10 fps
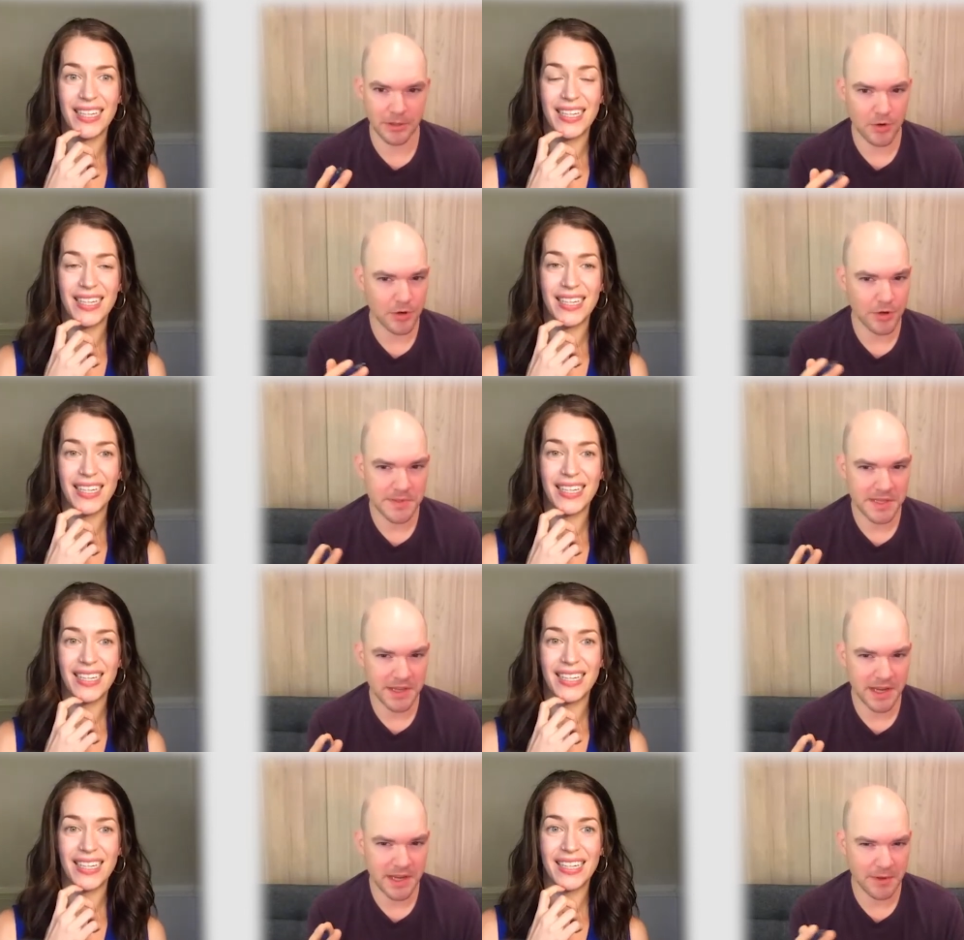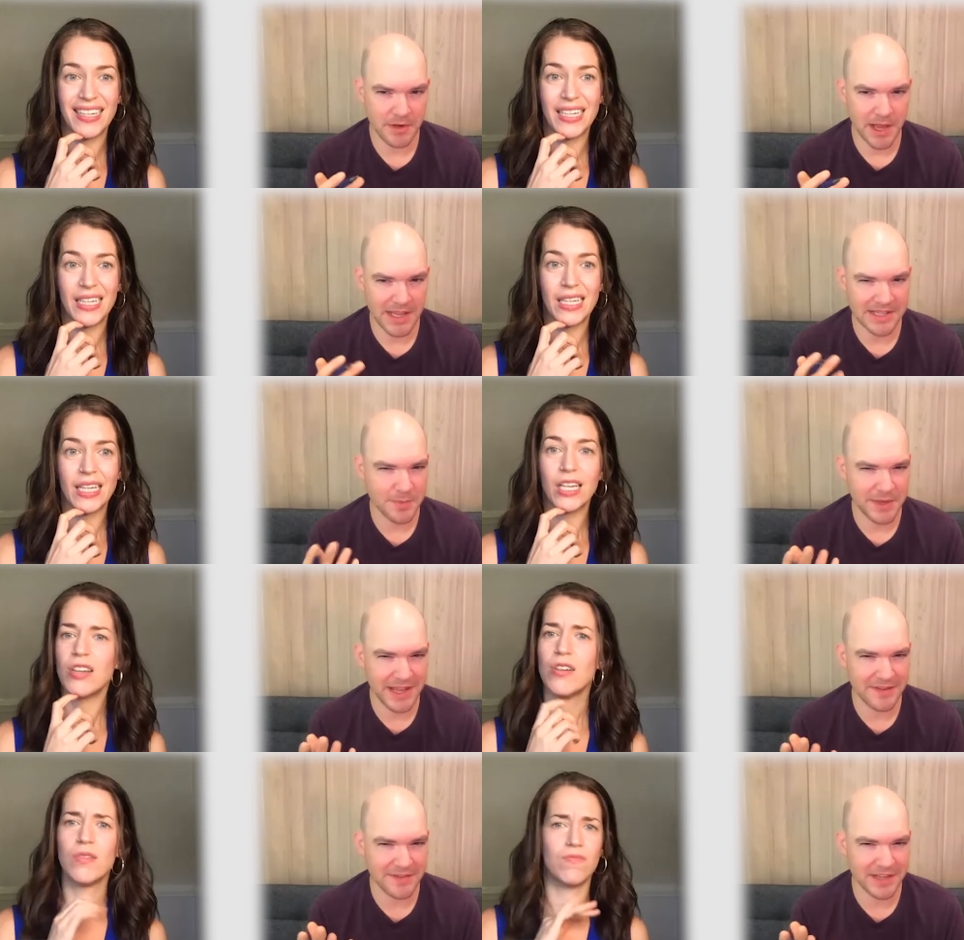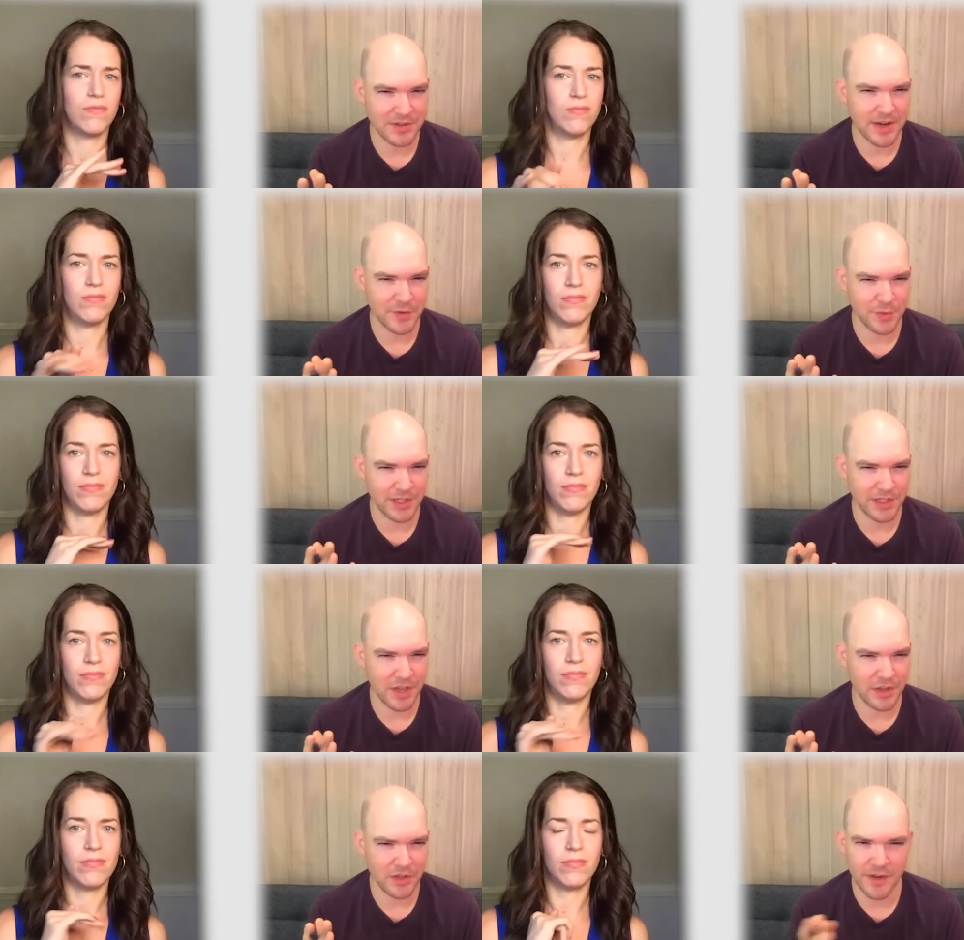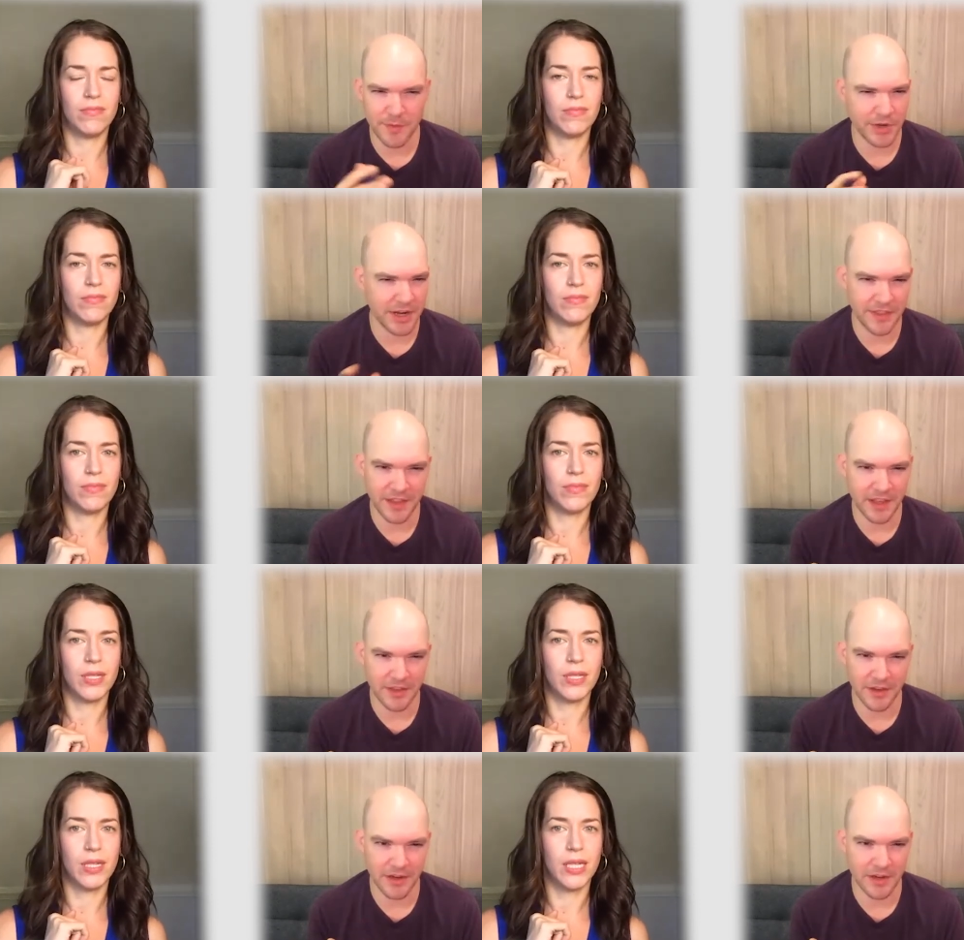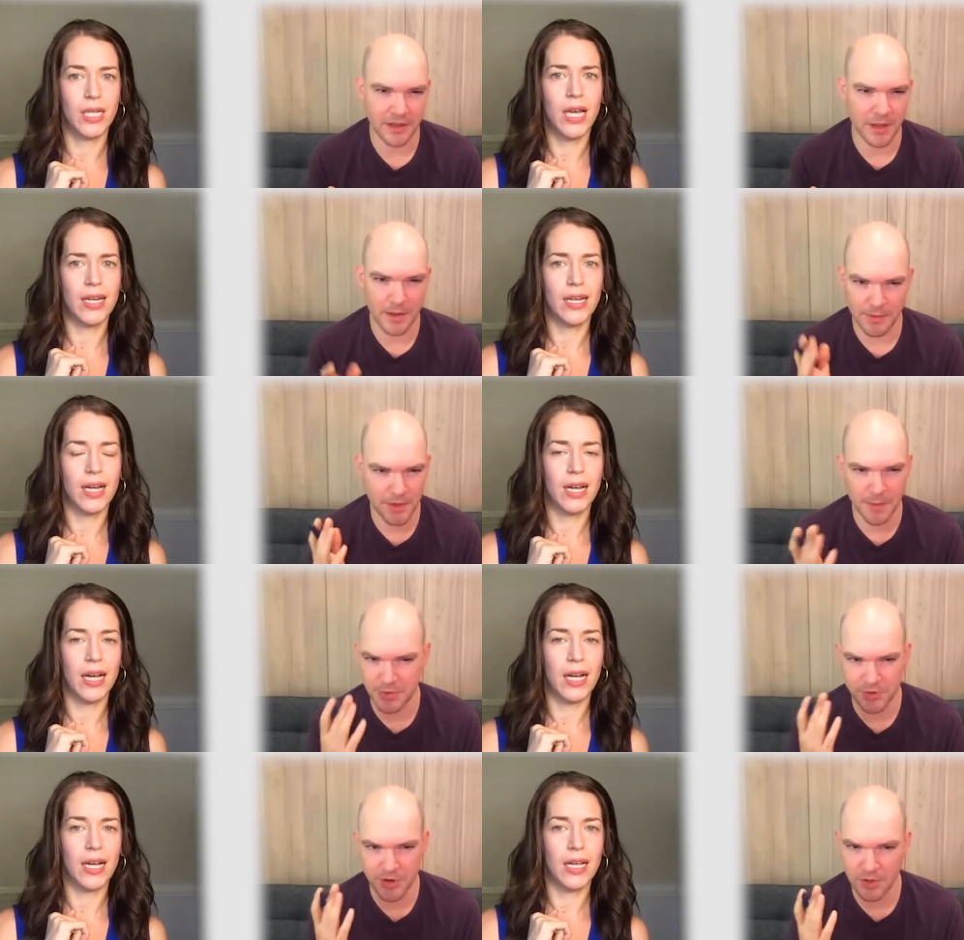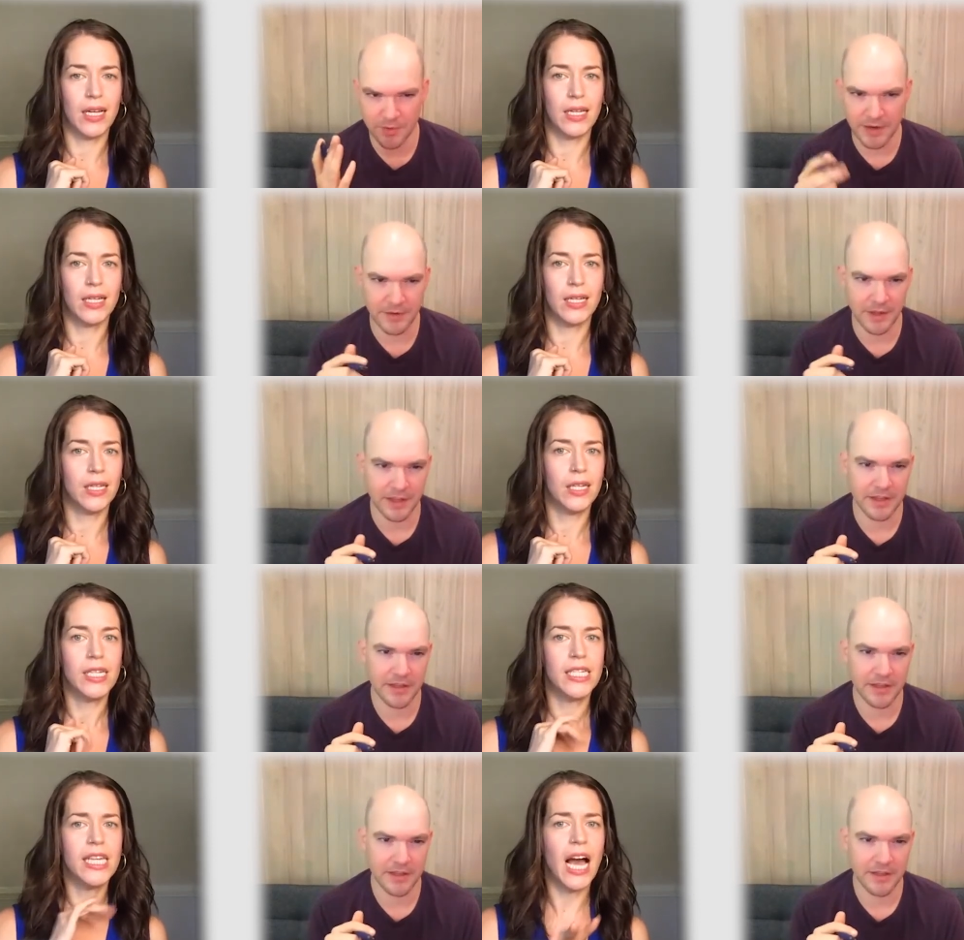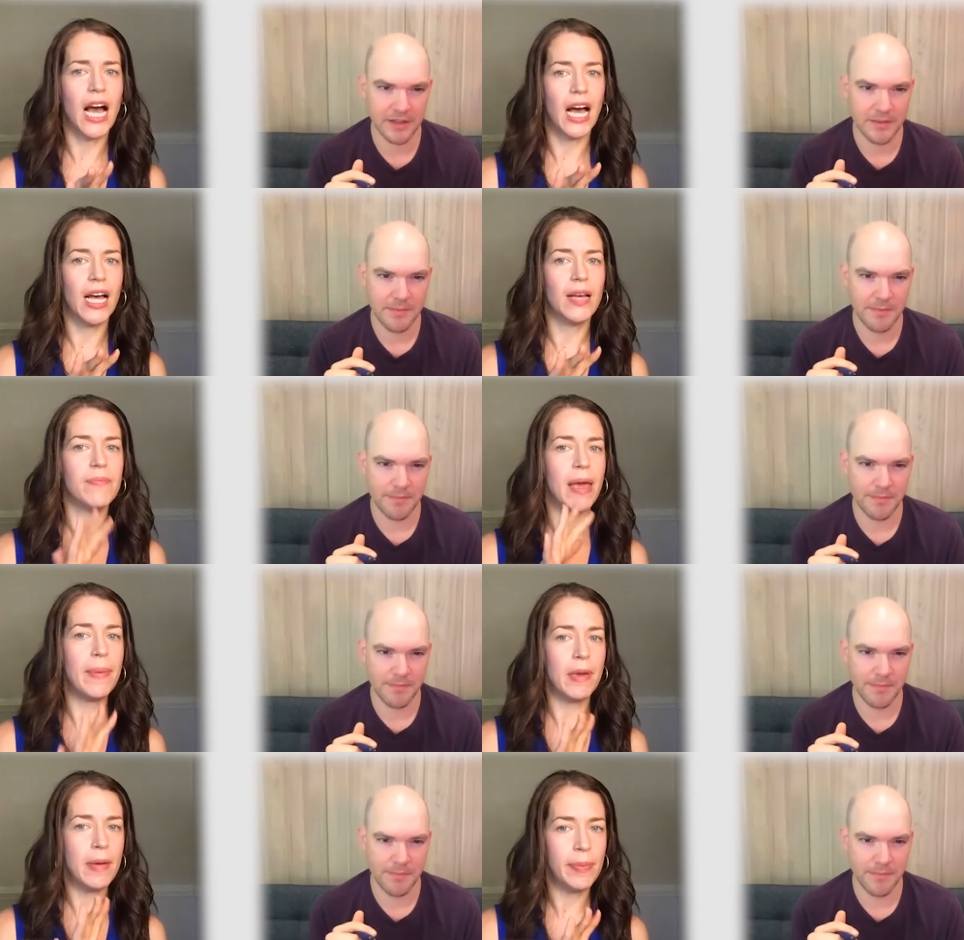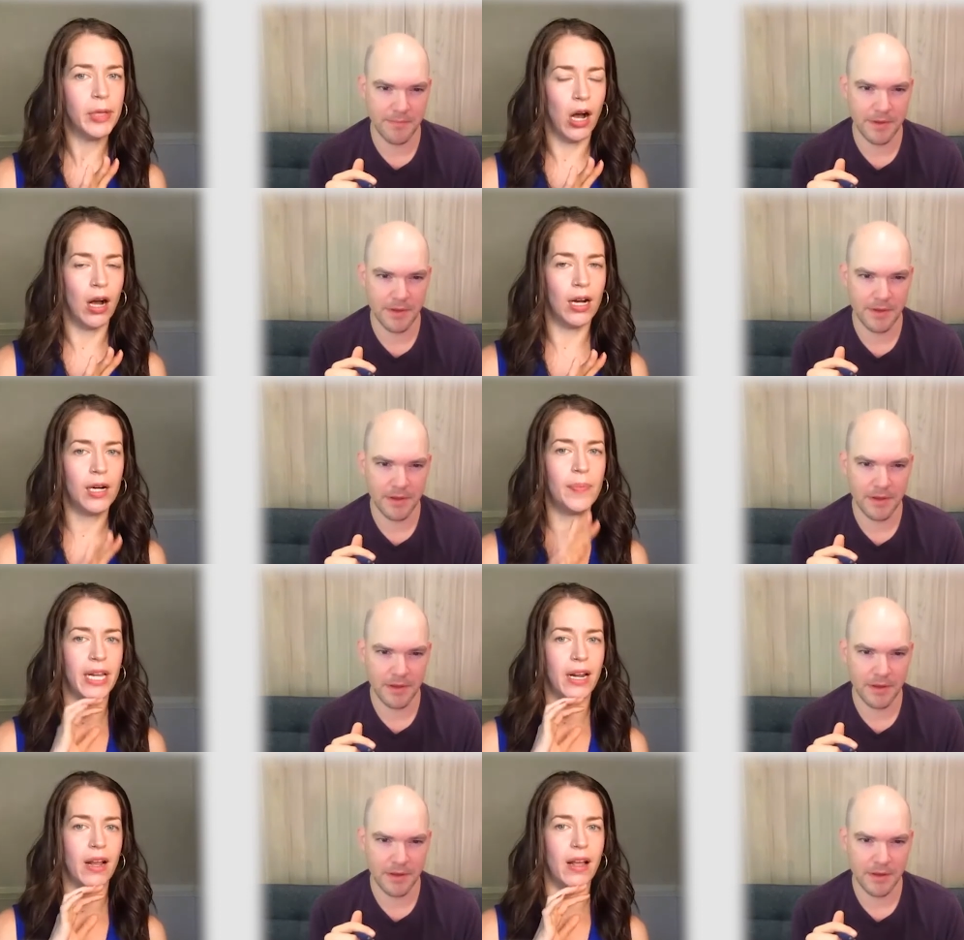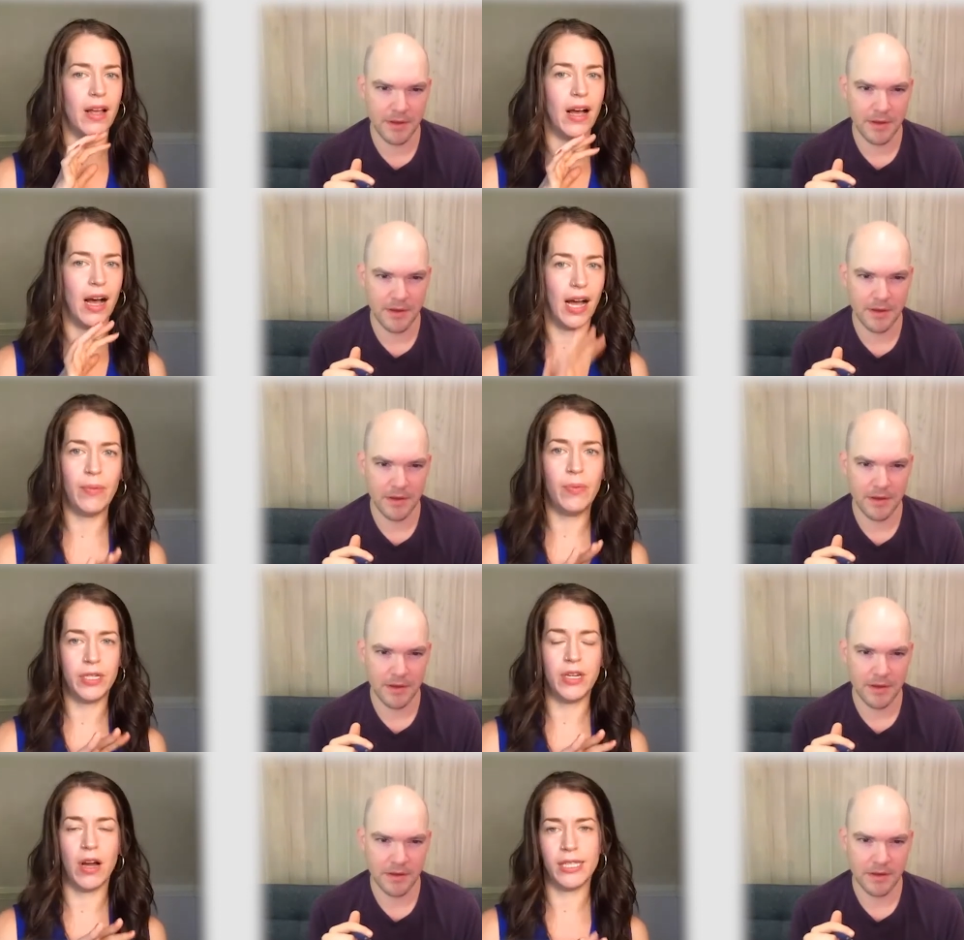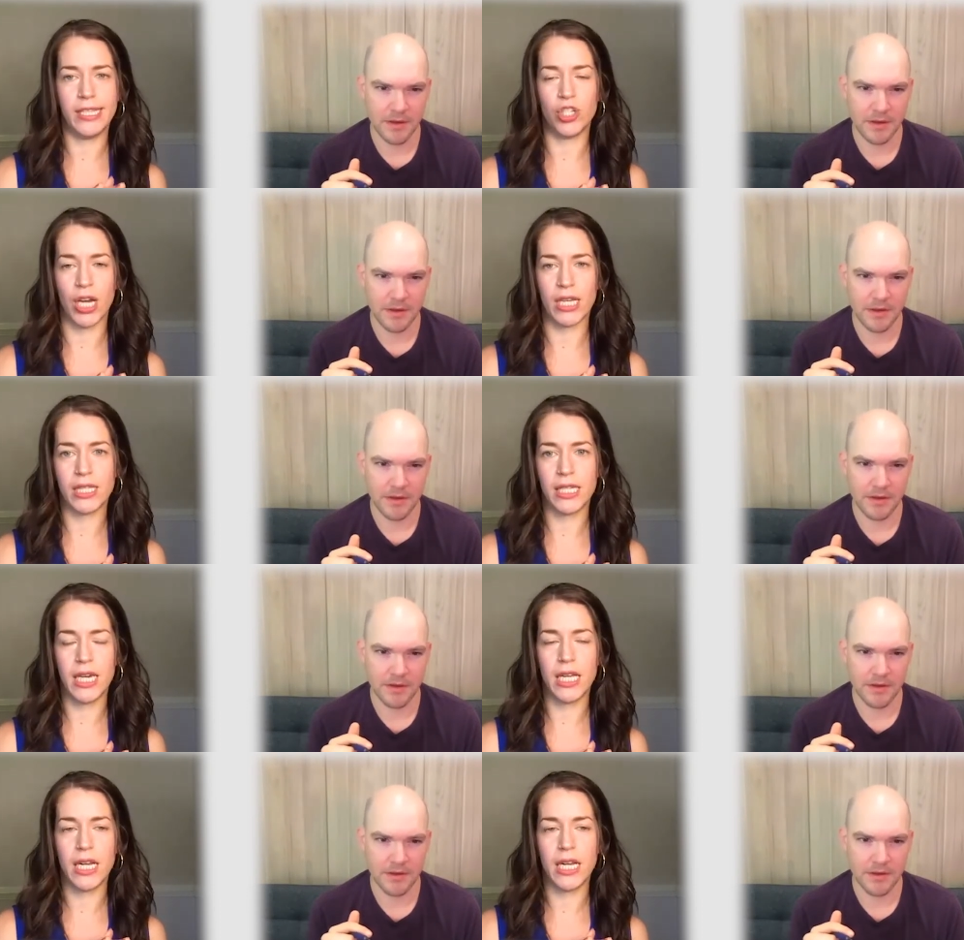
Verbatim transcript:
Speaker 1: herbs in any, or I guess it would be kind of, you'd have to really know. You never put anything other uh, up your nose, right? Like,
Speaker 2: yeah, maybe people are, but I would not suggest it.